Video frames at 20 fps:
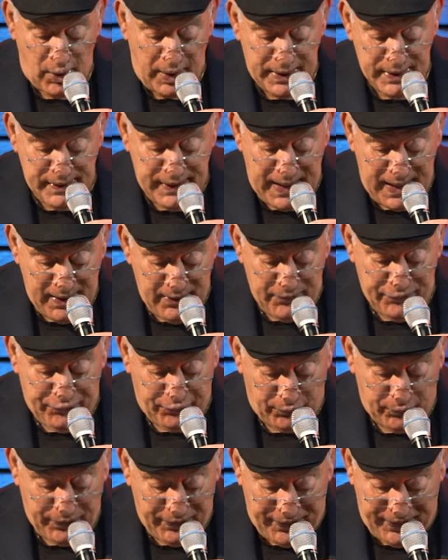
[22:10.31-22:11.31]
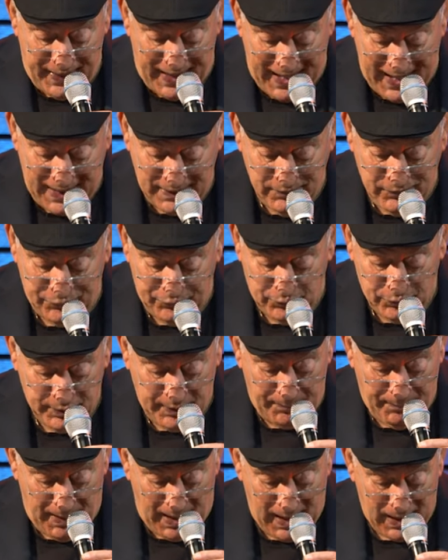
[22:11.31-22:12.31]
and for
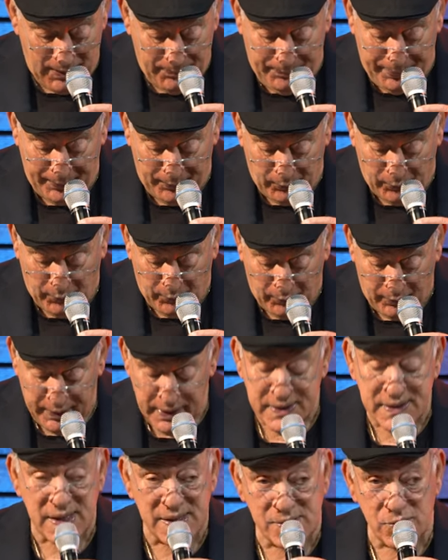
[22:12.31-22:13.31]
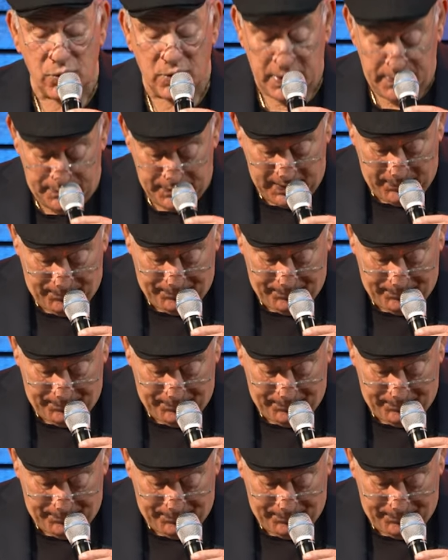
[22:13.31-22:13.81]
the Baal Peor, it says only the